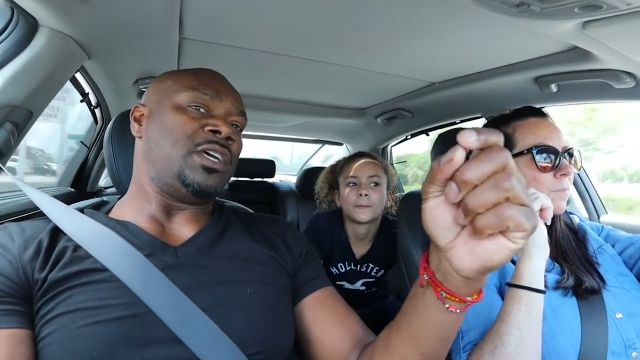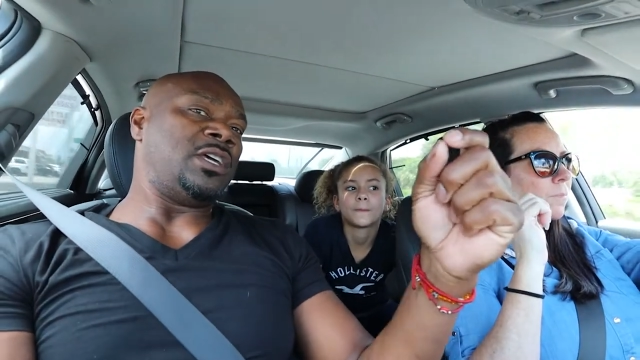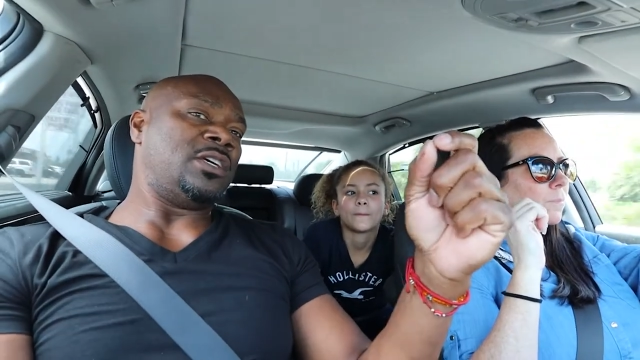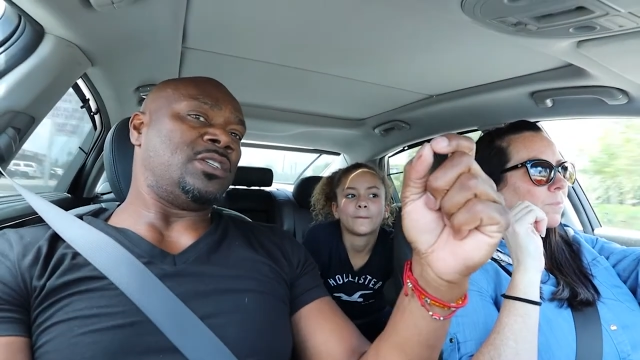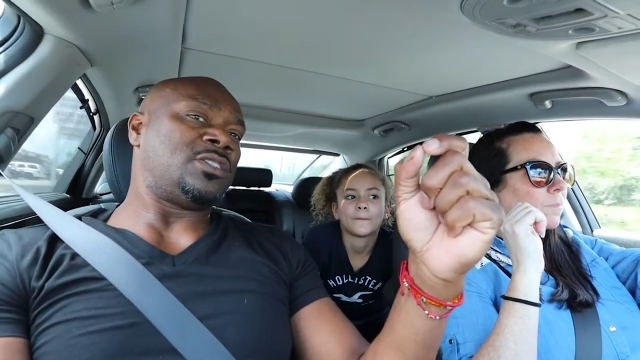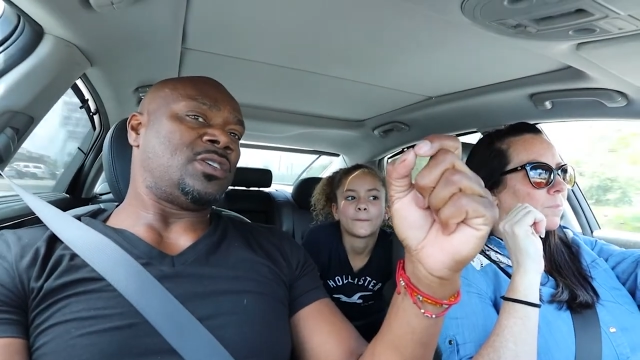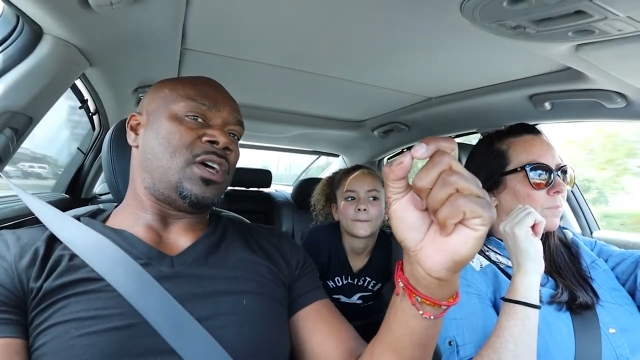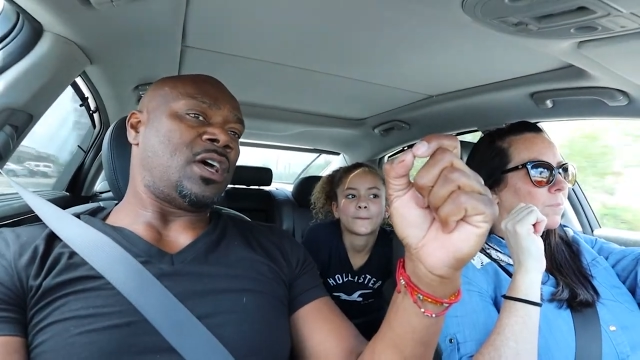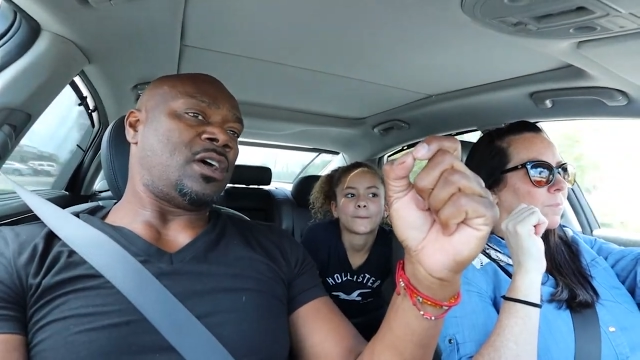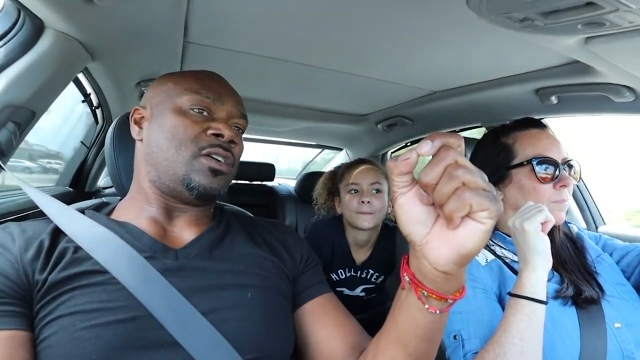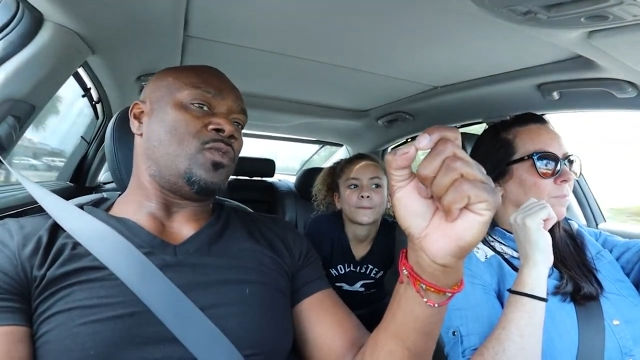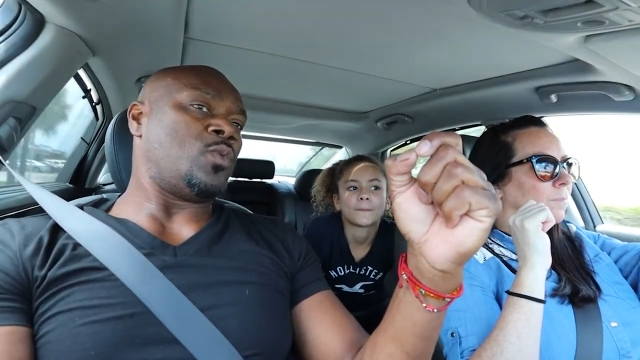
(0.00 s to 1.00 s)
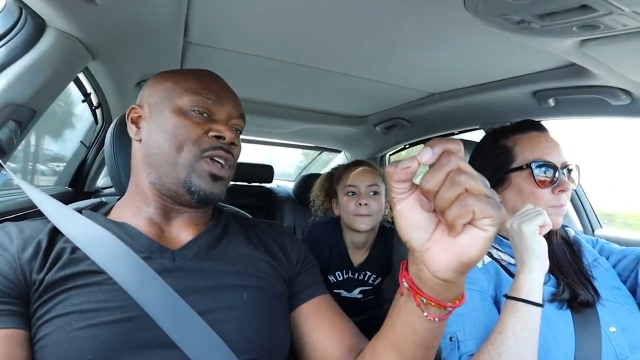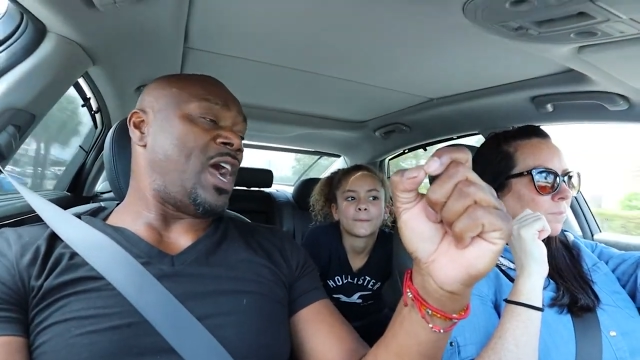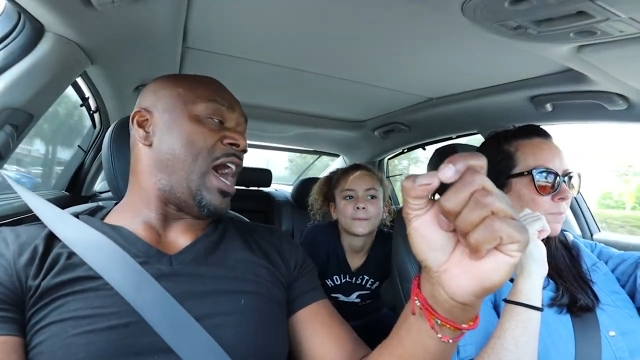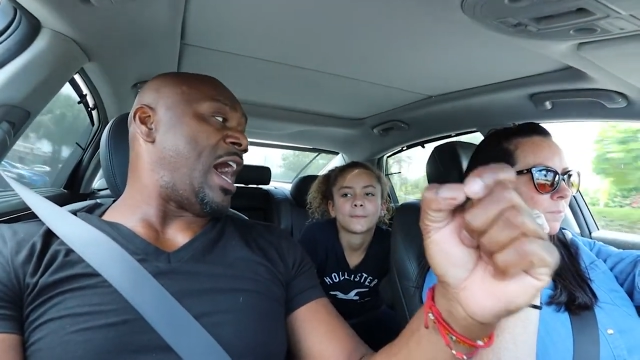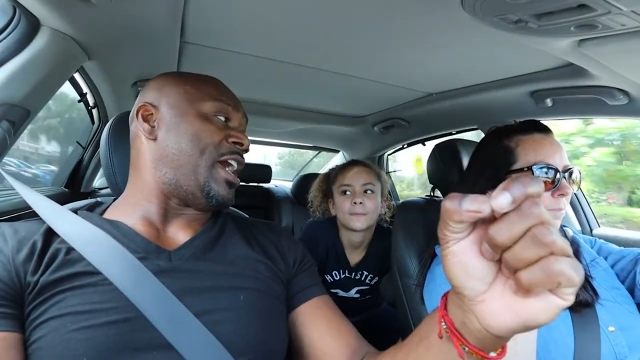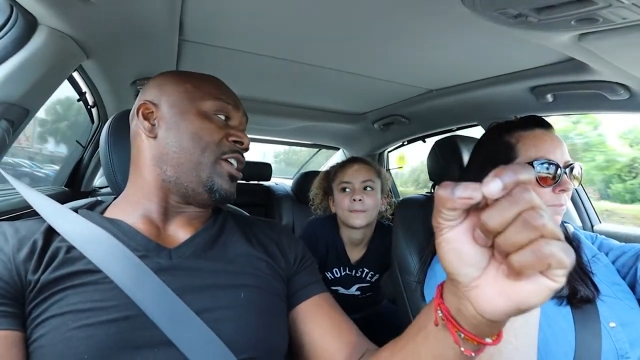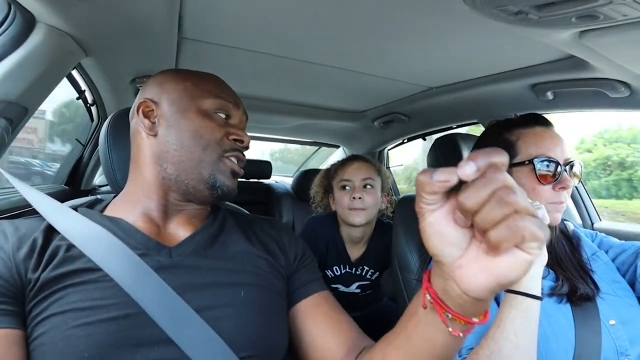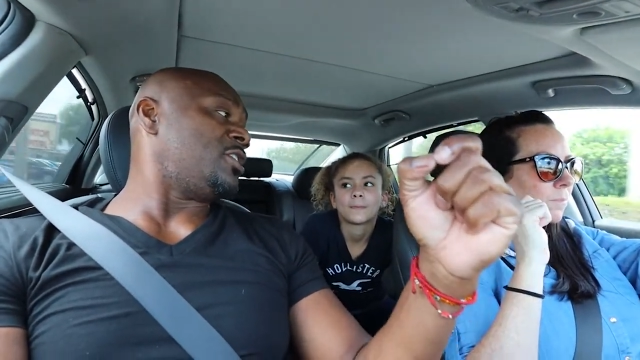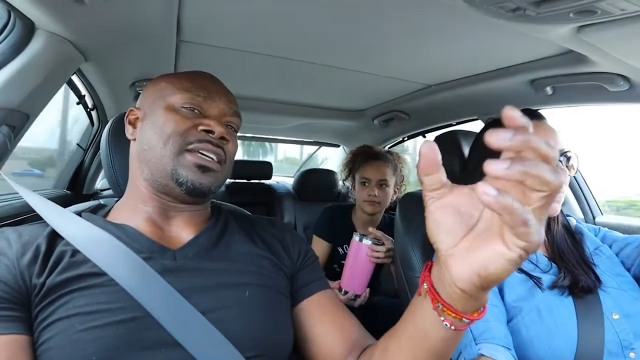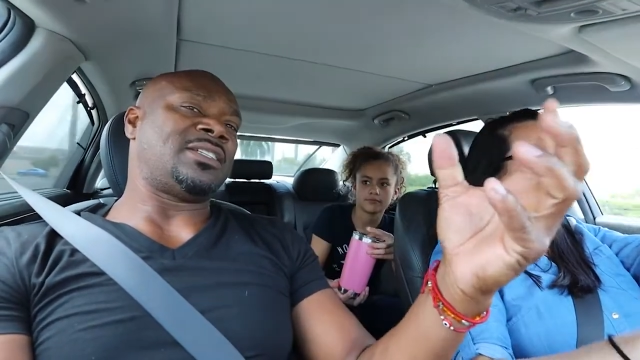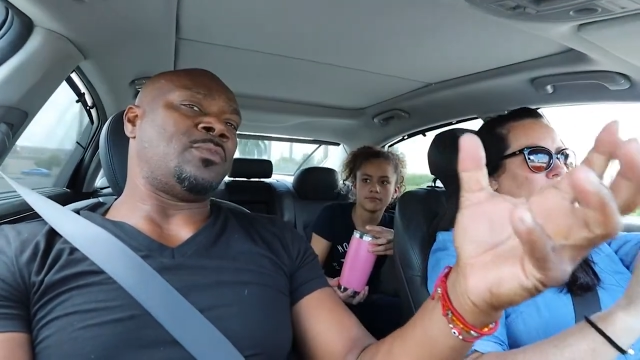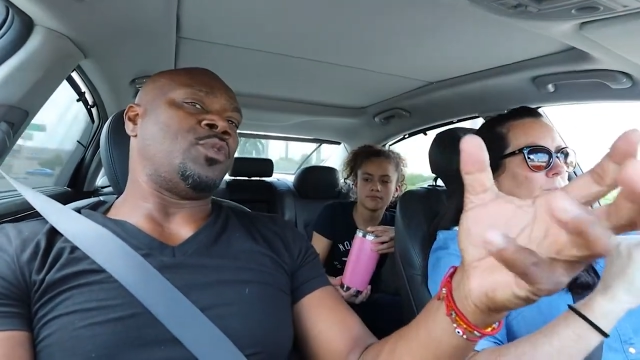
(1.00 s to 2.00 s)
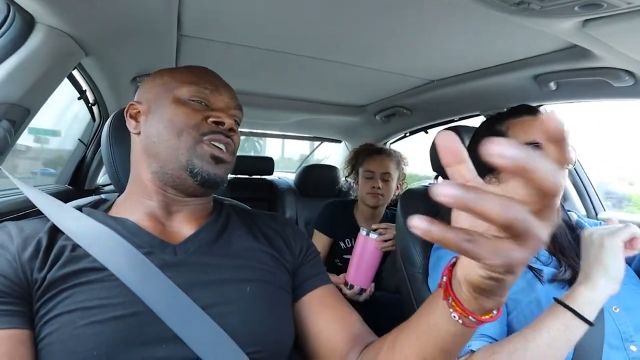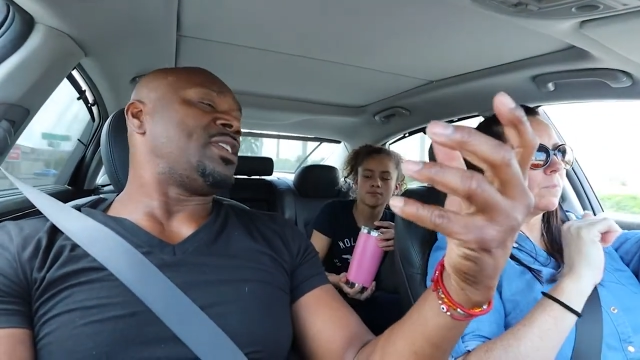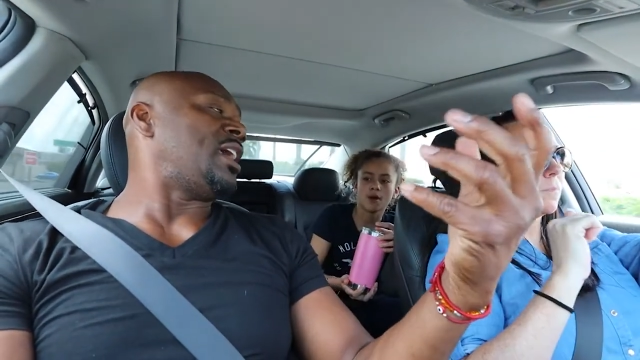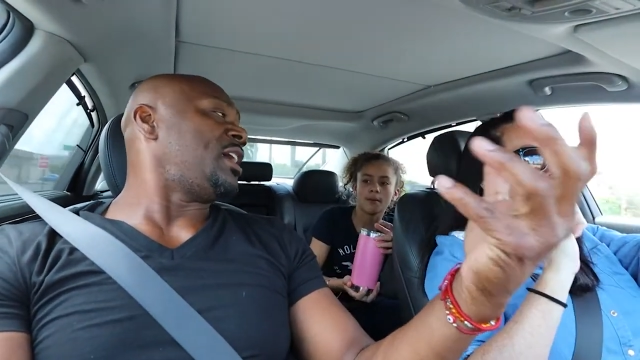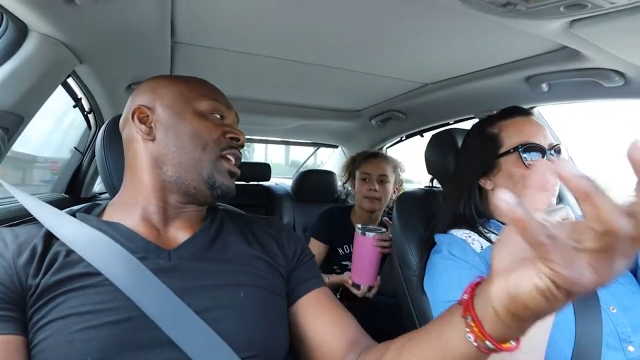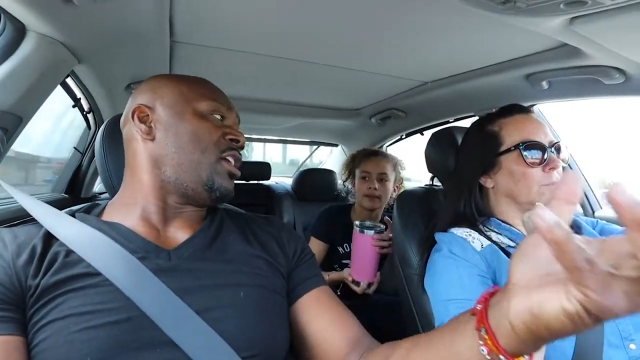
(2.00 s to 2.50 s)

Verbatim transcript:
Speaker 1: is we hire someone to take